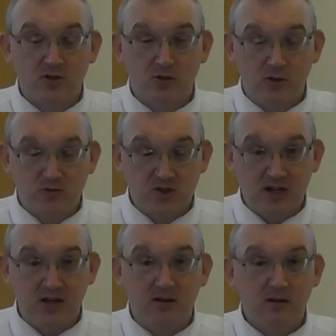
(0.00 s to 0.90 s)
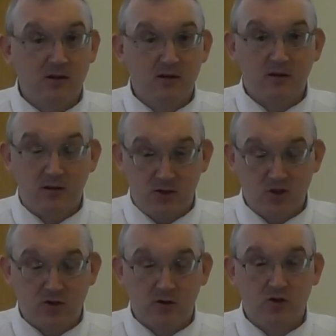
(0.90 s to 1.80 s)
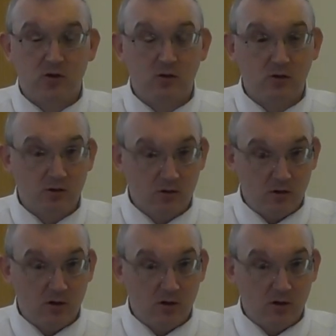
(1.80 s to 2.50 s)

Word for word: that you've seen in this church too